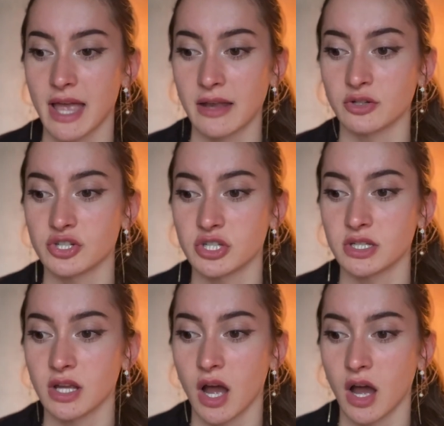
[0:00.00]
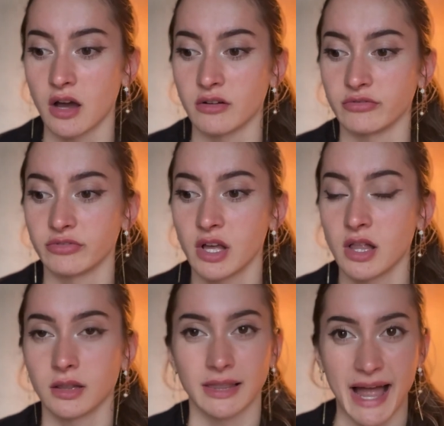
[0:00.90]
energy of
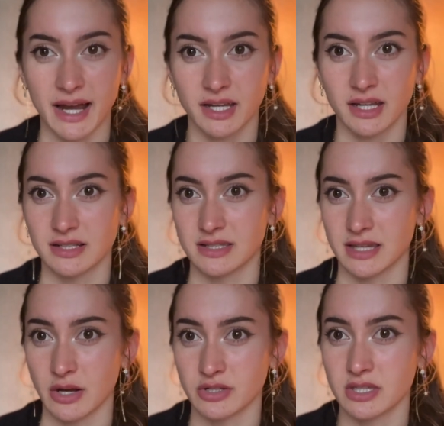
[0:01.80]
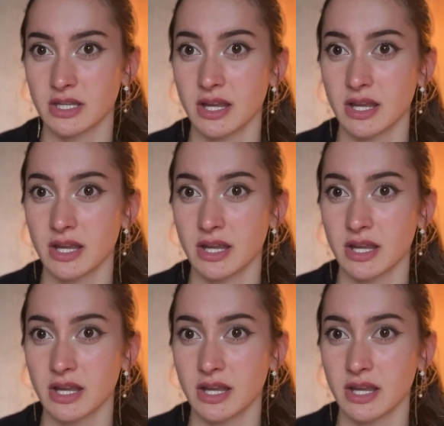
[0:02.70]
lack and scarcity.